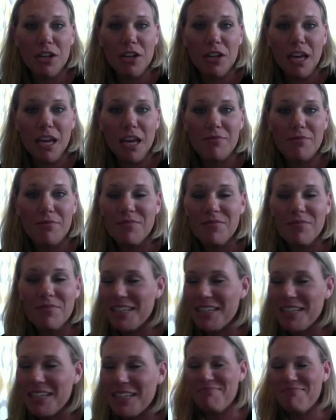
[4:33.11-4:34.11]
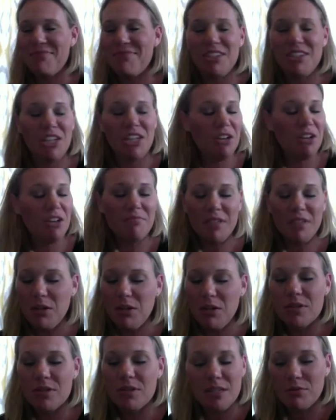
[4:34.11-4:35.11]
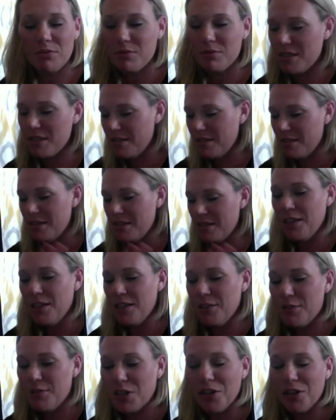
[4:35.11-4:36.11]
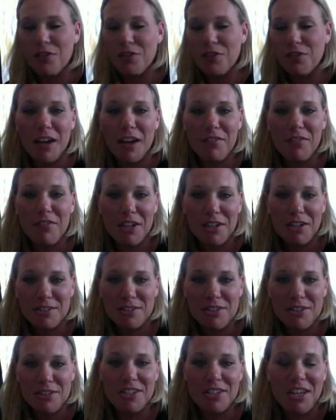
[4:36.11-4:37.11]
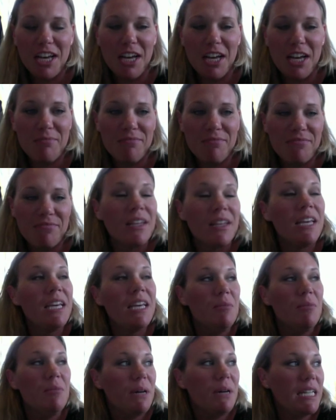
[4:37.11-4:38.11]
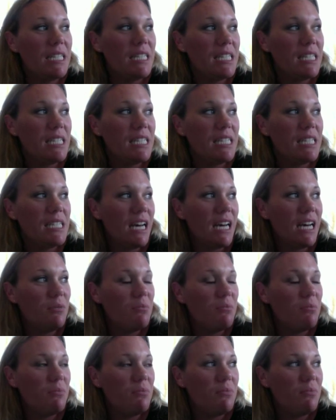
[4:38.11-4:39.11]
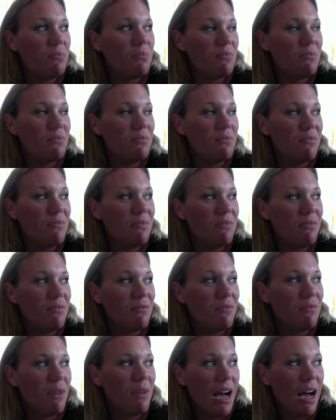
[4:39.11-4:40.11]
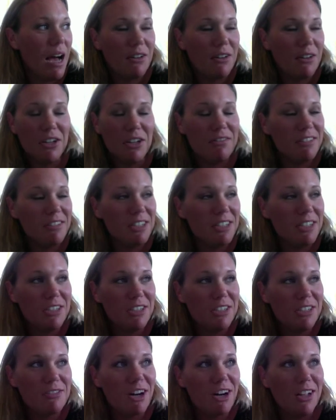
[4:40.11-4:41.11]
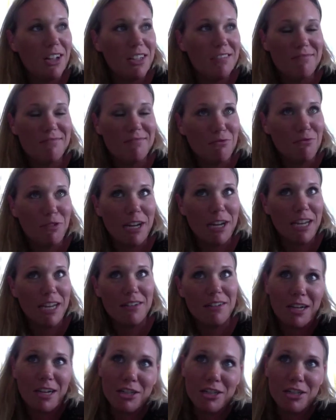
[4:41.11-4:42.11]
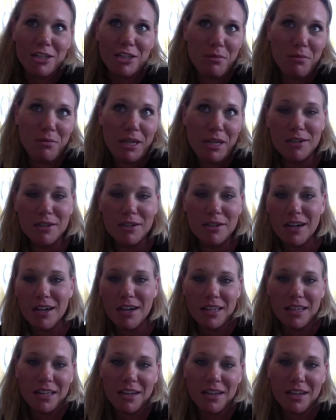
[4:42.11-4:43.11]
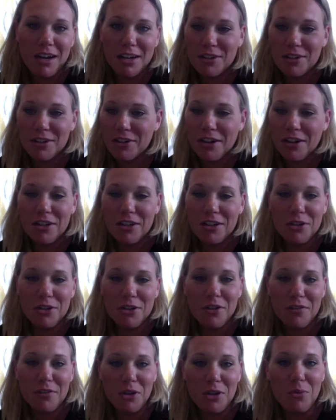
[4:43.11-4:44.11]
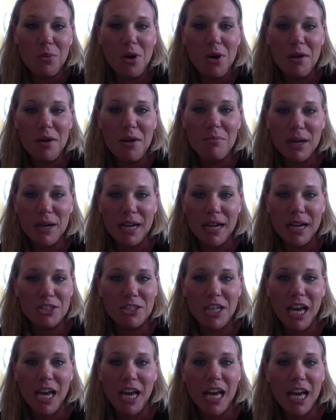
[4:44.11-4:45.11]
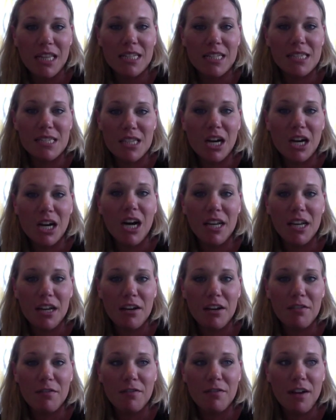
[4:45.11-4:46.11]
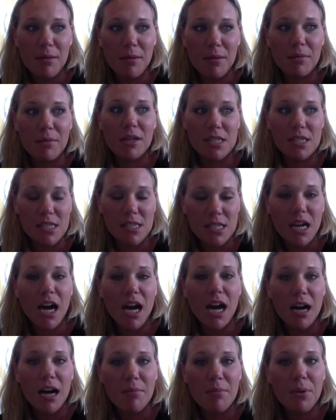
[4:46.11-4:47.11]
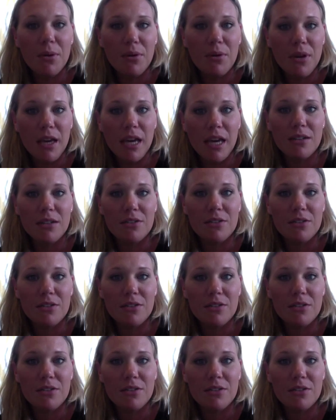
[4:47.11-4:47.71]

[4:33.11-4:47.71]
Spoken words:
And that's, it was a good 5 years. But I don't know, call it Rick nudging me, or call it God, or call it whoever you want. But I just had this thought of, I'm going to stop at